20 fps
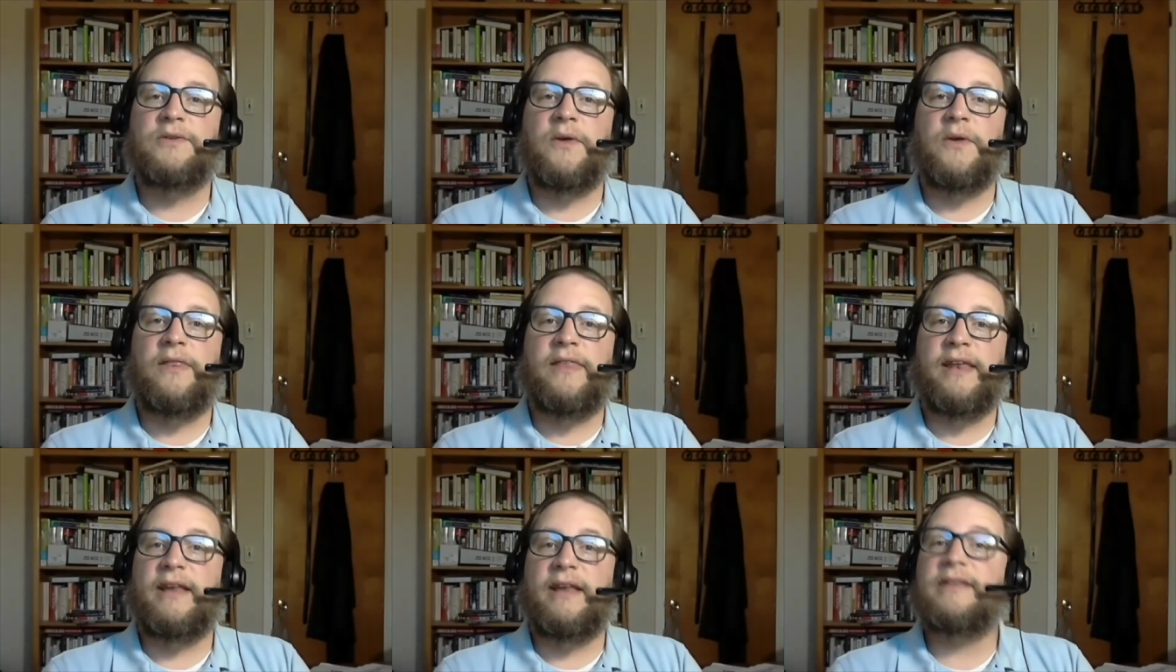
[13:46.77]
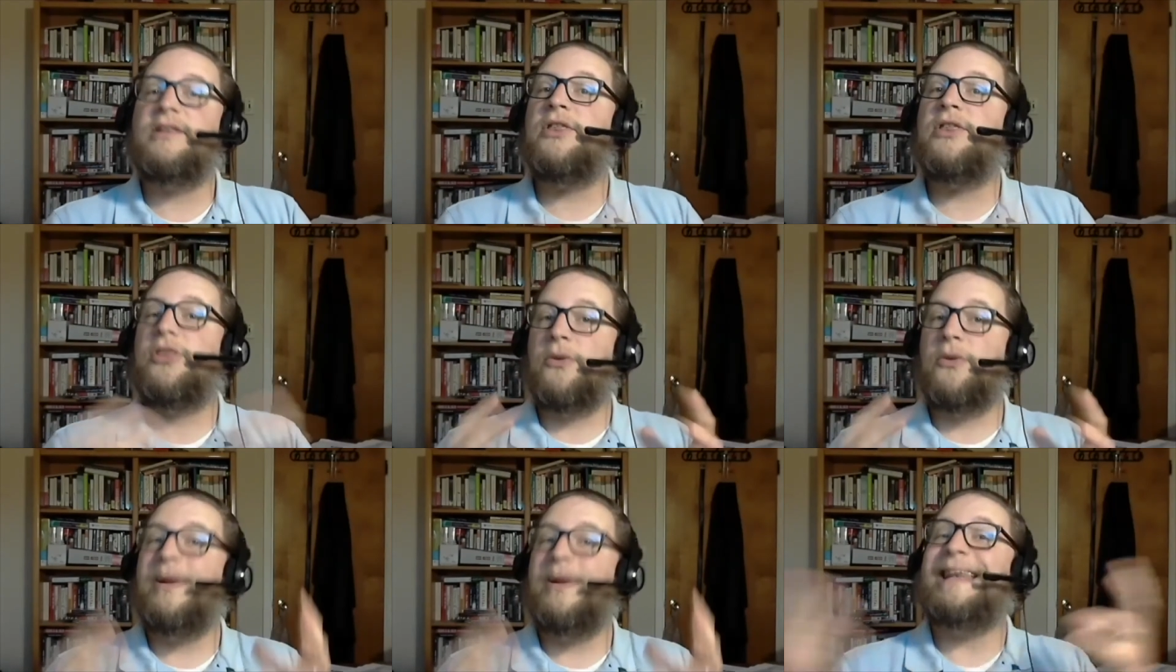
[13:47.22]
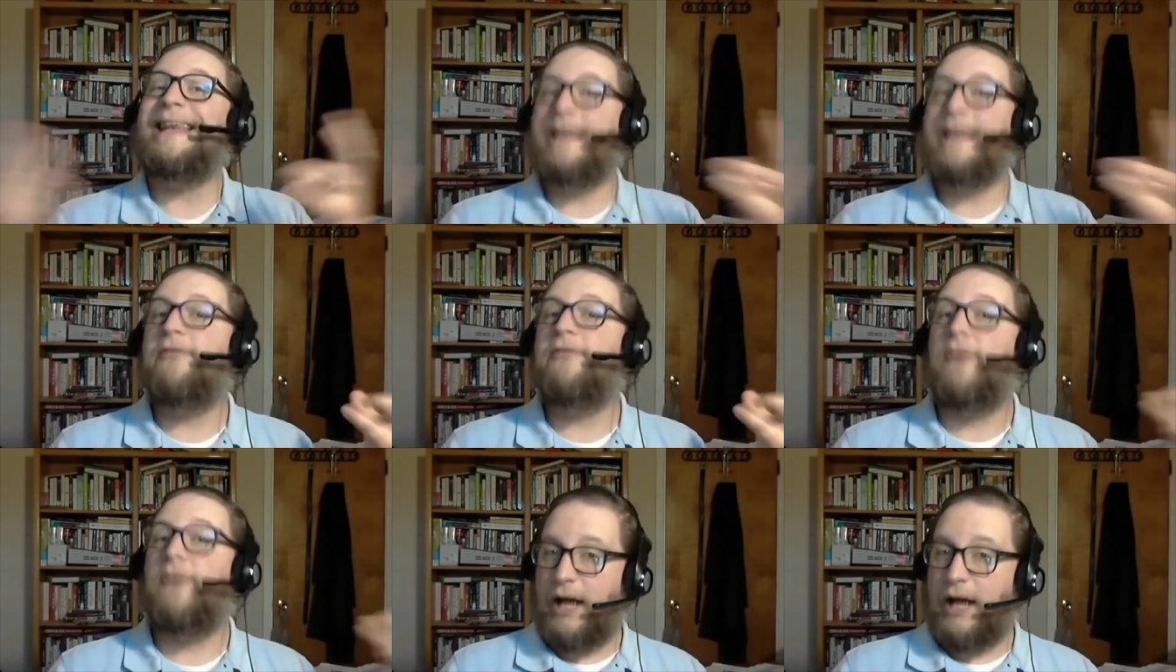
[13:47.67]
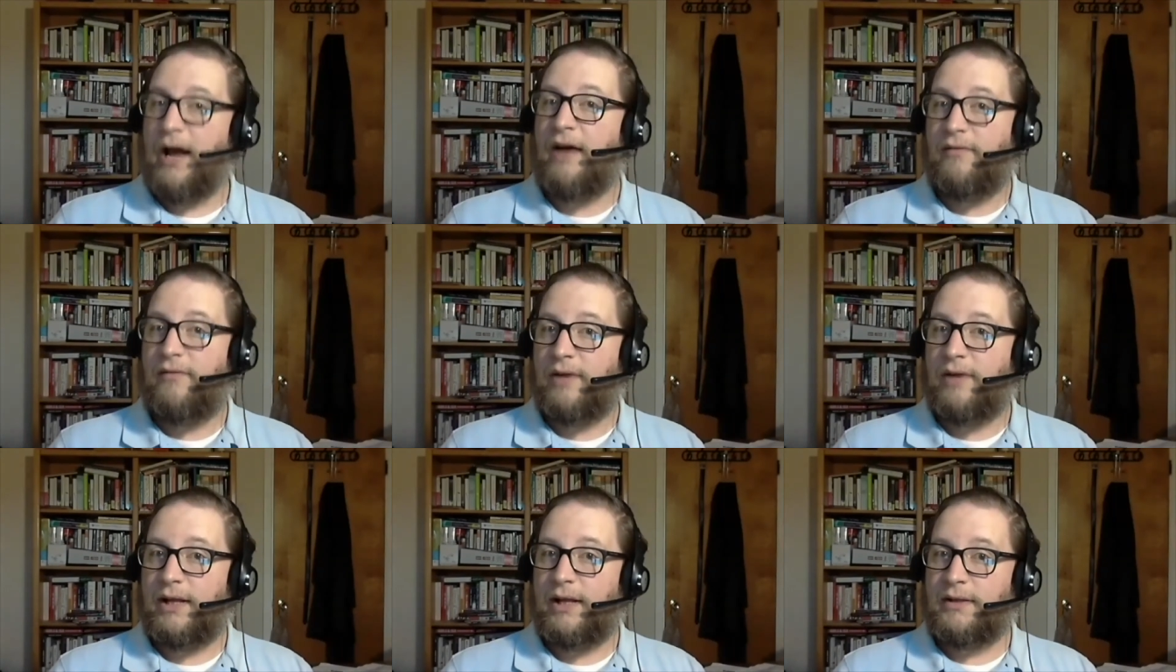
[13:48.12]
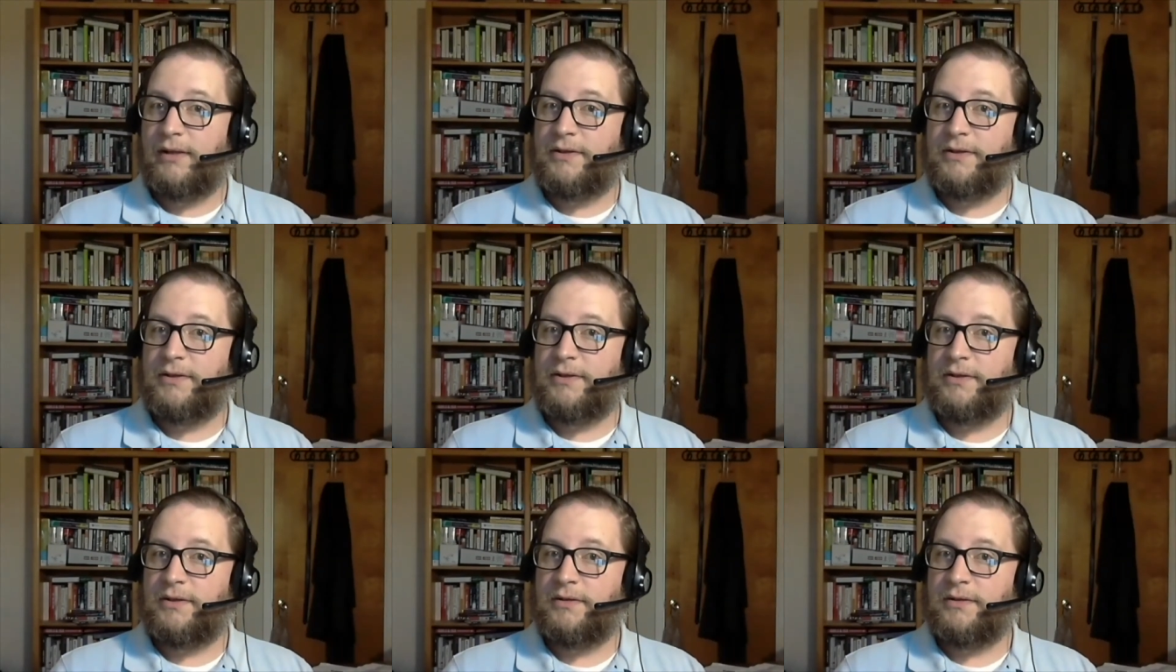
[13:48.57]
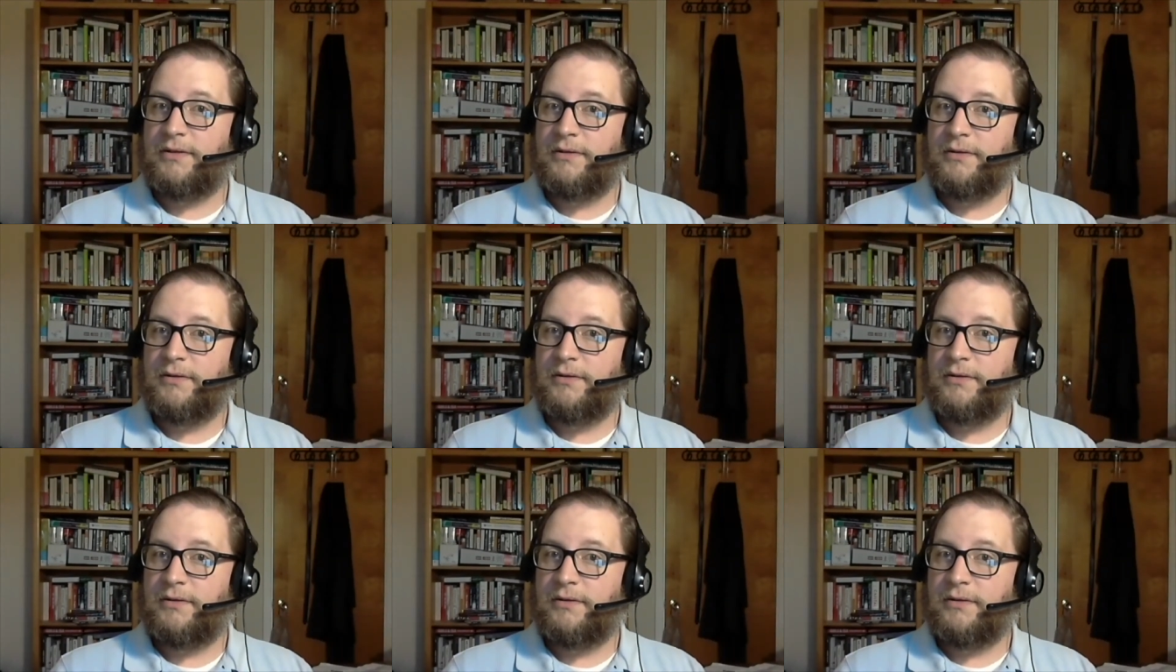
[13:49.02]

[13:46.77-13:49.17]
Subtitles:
that it's three different covenants.